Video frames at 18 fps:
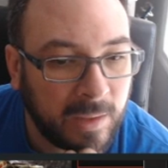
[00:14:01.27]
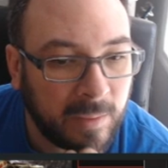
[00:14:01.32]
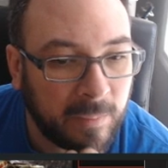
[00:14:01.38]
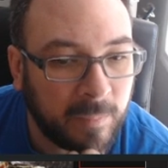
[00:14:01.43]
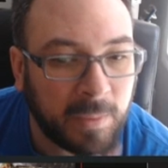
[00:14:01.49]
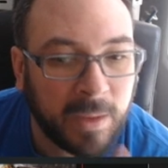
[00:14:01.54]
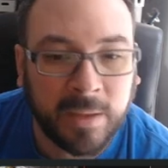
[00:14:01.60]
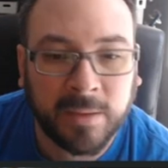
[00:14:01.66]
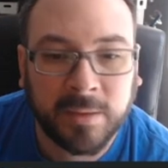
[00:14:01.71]

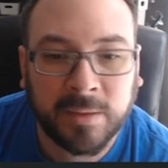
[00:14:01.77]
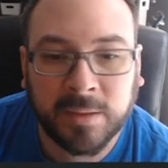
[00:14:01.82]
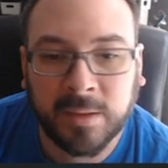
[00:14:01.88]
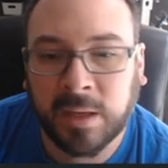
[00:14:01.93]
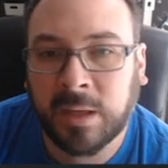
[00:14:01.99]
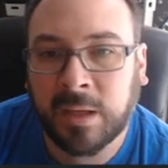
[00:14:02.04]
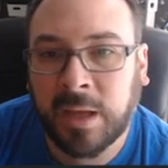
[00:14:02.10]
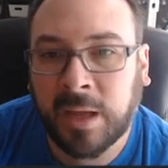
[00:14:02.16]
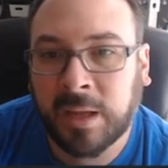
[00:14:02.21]
but
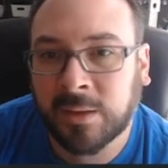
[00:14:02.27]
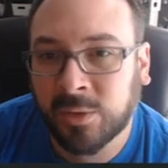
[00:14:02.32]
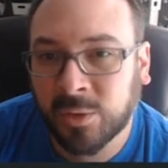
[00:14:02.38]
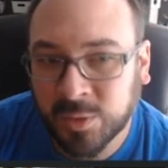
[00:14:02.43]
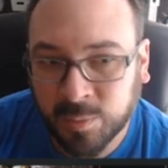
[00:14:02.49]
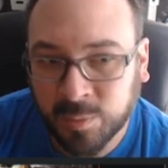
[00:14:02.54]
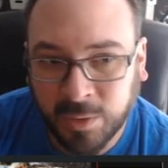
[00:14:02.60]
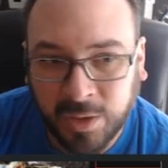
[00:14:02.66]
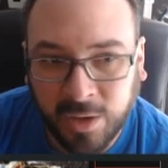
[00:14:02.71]
and
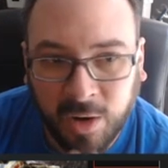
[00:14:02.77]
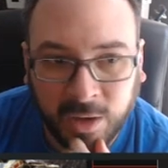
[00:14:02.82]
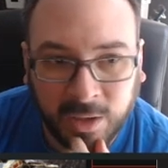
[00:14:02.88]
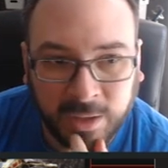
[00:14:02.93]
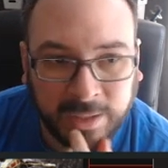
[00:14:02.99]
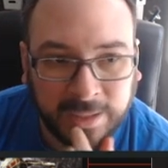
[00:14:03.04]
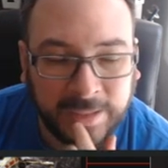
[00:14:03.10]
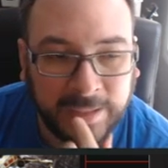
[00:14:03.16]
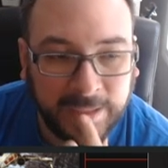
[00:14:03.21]
Luke's pretty hard
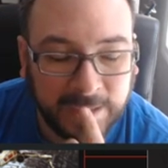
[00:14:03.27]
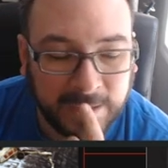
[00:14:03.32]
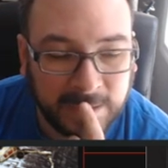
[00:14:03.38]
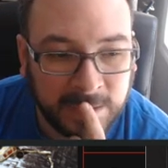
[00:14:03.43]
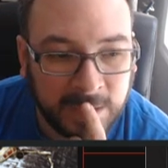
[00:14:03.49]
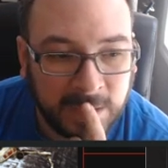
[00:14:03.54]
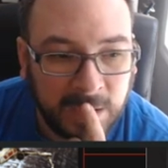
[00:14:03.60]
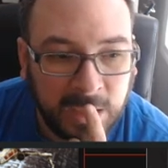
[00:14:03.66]
to hit.